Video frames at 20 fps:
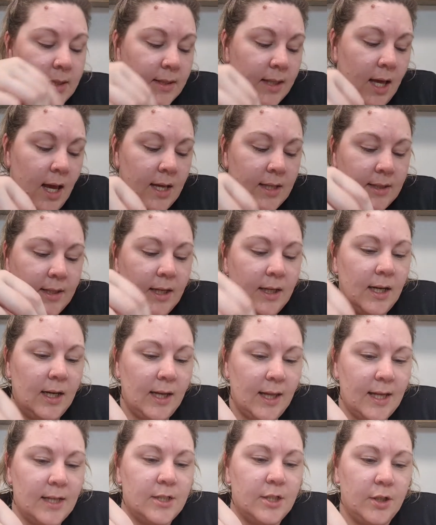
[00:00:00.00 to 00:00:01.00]
it's going to
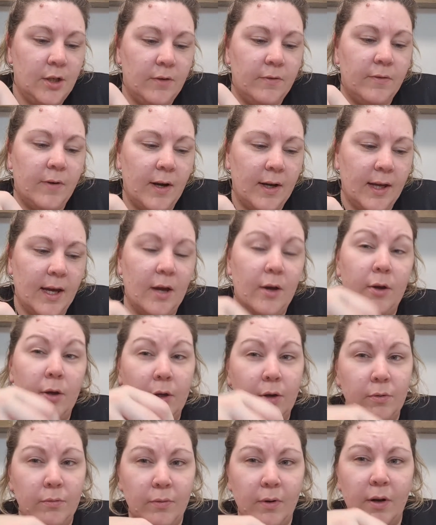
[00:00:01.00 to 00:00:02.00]
lead to you finding out who
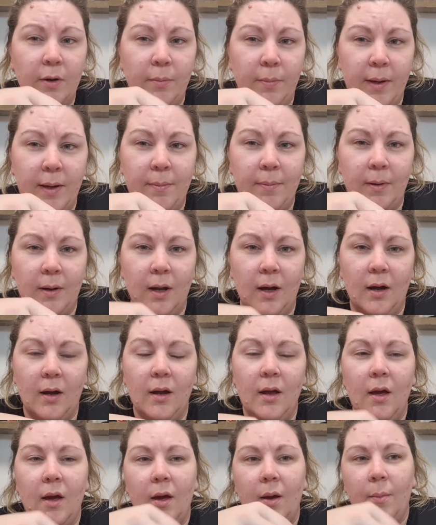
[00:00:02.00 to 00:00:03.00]
your real people are.
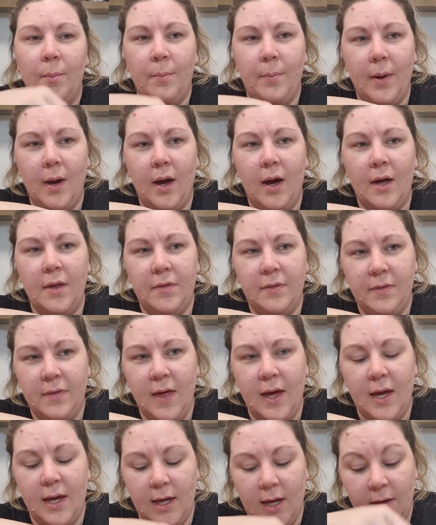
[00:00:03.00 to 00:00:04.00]
But I
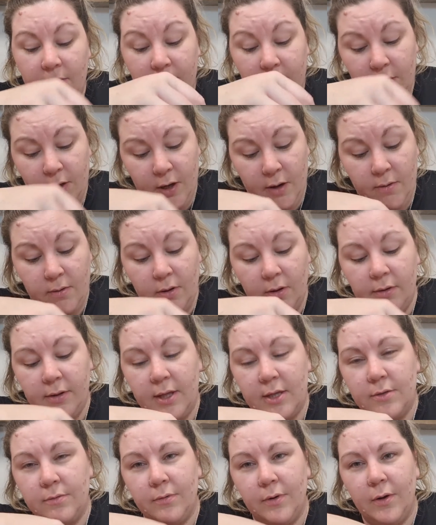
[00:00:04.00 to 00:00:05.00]
think if you go along
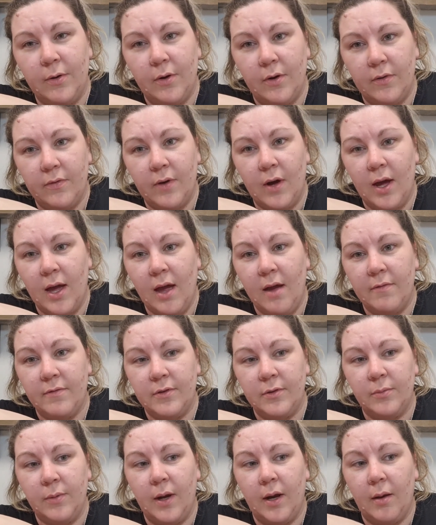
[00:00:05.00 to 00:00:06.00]
this route of, I have
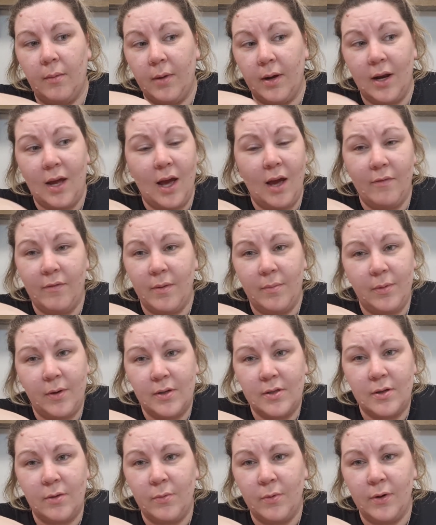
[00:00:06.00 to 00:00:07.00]
to win, I'm going to have it
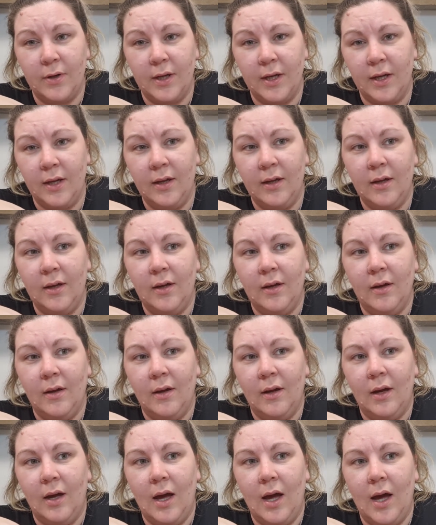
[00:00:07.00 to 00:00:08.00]
because I want it,
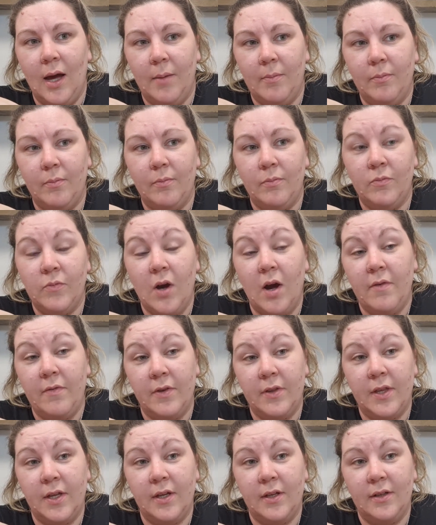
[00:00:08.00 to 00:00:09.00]

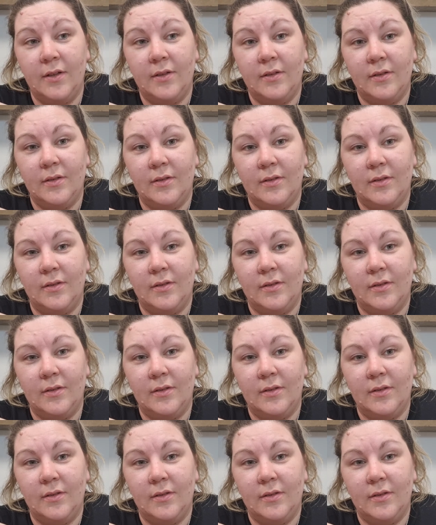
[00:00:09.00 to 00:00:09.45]
rather than...